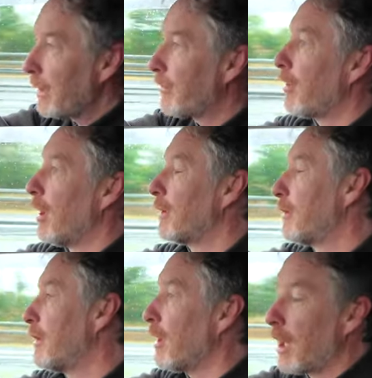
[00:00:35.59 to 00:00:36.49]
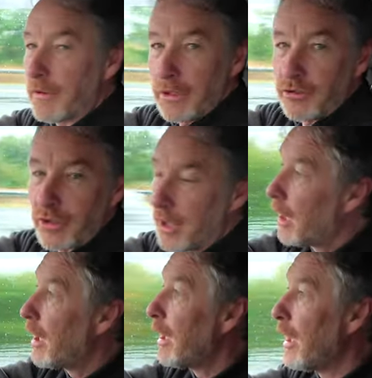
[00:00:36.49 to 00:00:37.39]
It's called the Irish
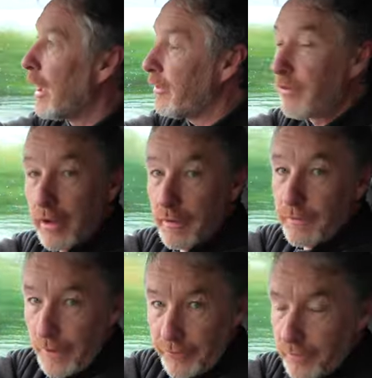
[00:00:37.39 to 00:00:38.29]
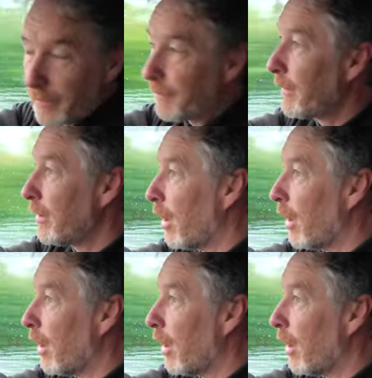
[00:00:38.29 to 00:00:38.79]
Light Festival.